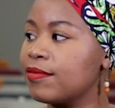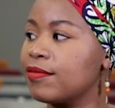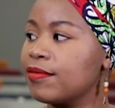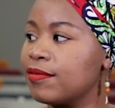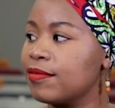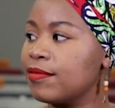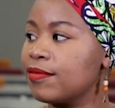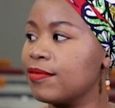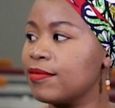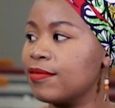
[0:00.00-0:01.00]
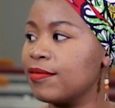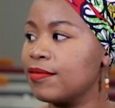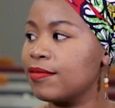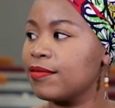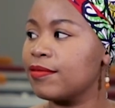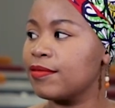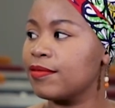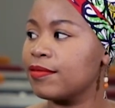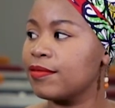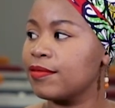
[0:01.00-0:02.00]

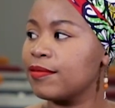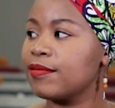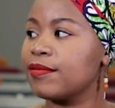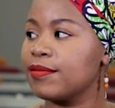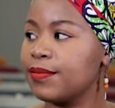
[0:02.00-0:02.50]
(silent)